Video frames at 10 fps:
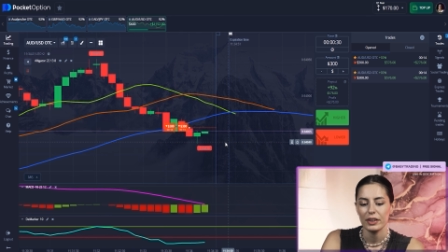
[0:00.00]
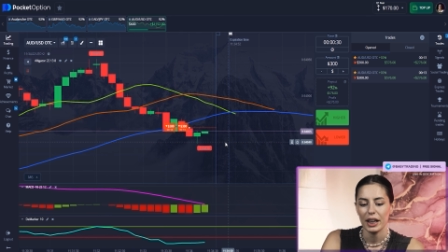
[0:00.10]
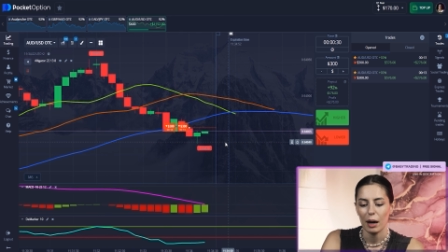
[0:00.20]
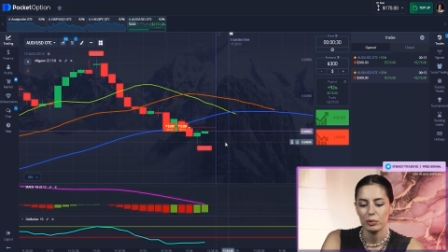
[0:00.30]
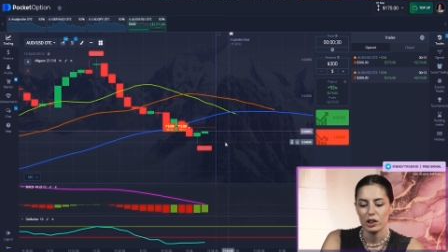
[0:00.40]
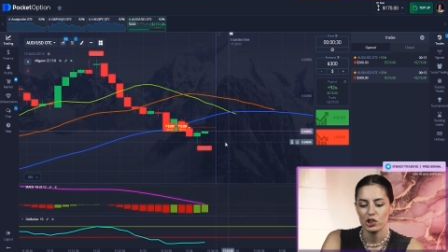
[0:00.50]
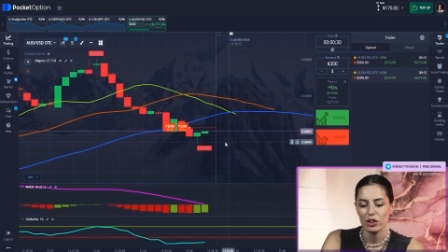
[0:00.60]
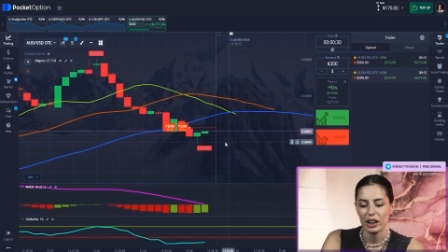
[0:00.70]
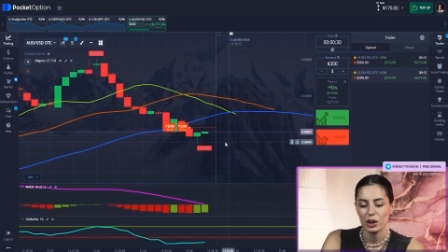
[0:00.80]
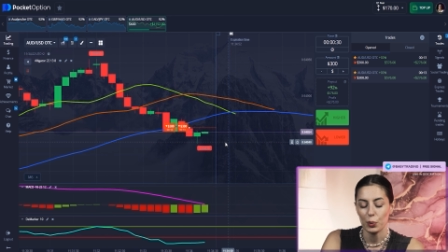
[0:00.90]
the upward
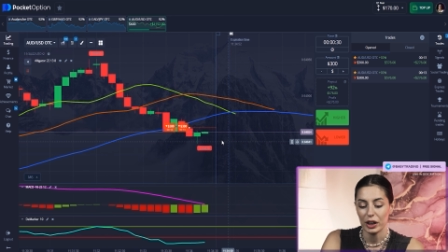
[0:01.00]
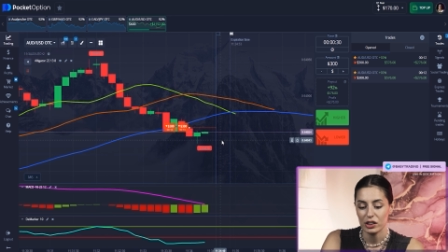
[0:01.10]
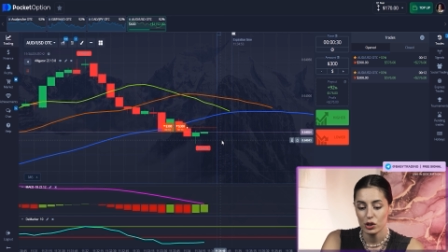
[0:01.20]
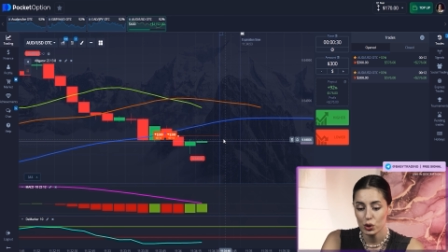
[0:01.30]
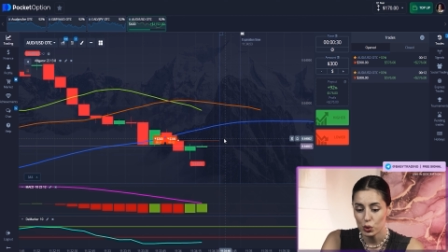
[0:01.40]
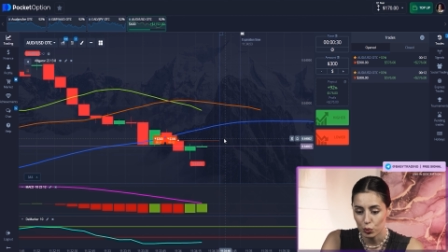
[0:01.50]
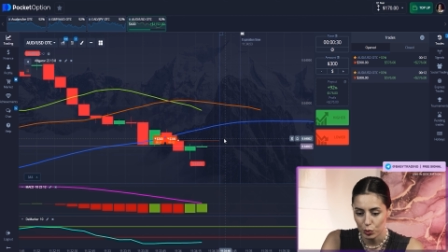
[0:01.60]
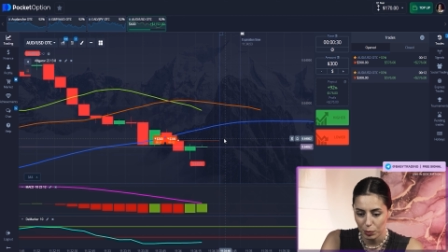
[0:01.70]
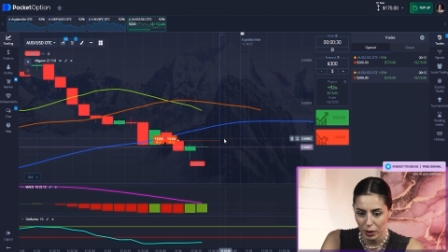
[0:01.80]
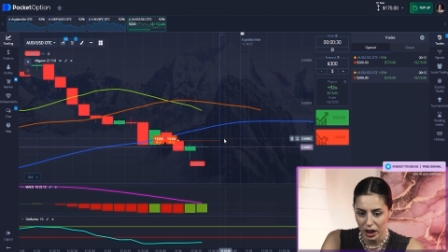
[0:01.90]
trend quite
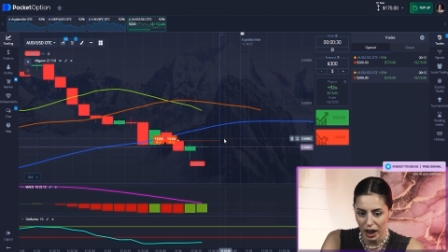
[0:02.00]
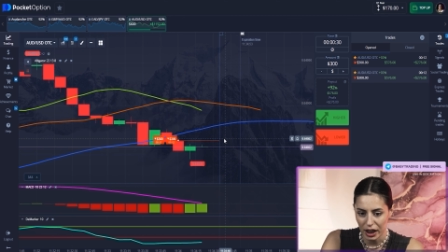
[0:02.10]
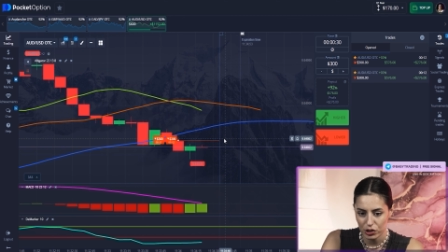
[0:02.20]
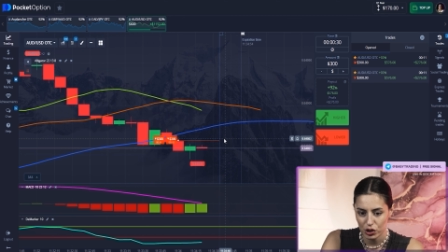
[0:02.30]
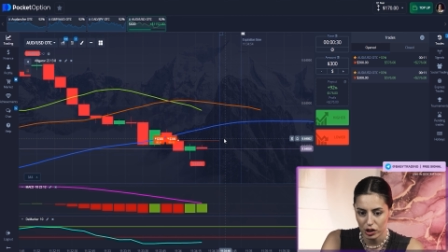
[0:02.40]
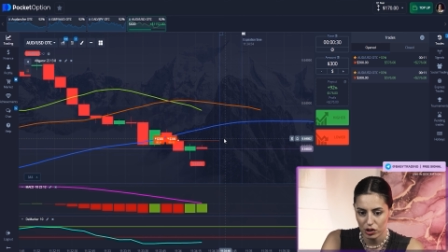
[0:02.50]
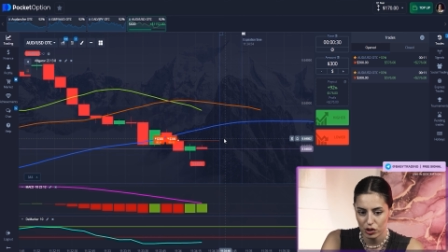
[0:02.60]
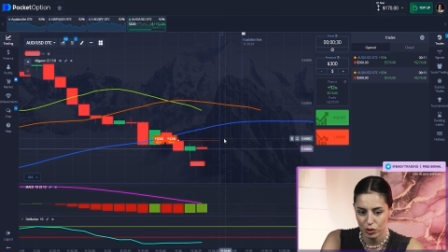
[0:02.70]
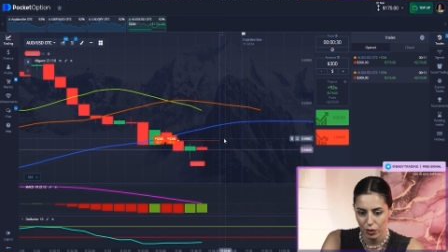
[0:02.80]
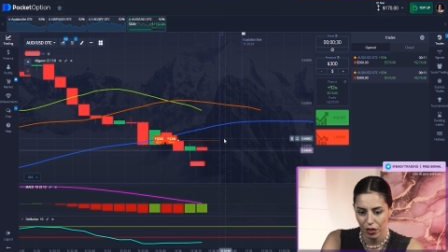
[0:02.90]
soon, but I
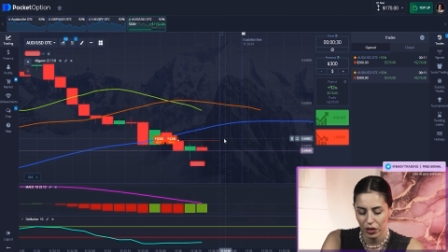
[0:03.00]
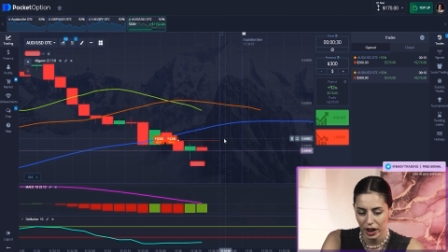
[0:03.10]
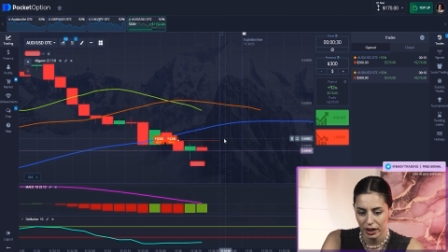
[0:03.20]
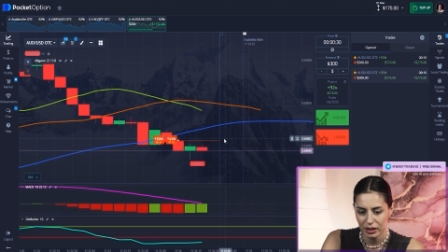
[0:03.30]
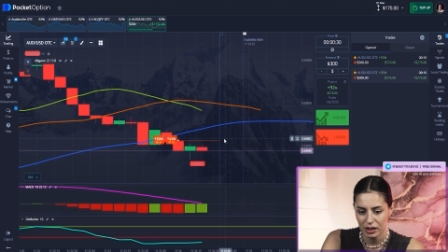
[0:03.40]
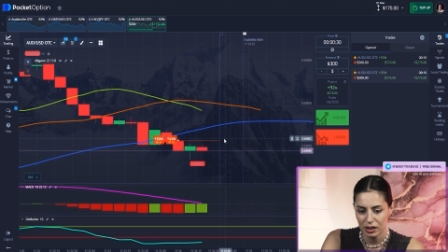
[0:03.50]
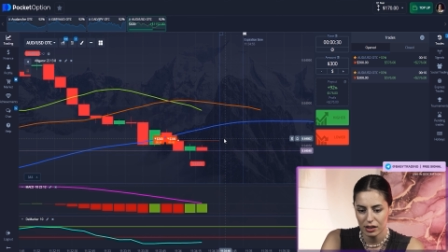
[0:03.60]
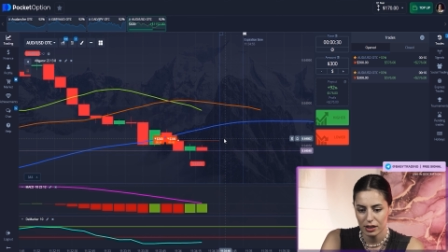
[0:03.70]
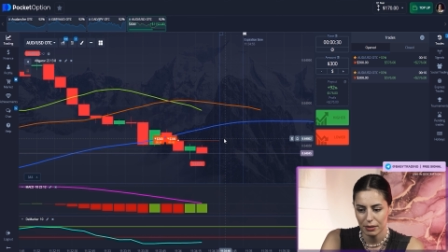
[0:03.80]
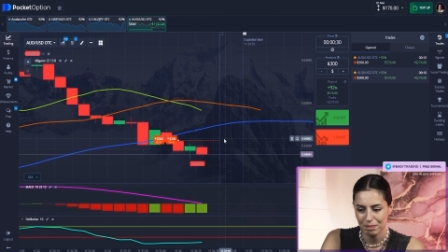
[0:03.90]
just do think
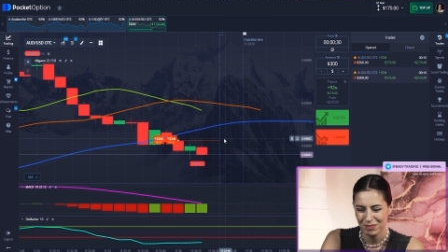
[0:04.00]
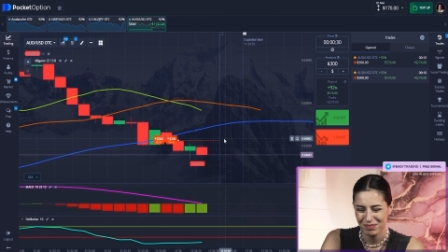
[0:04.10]
this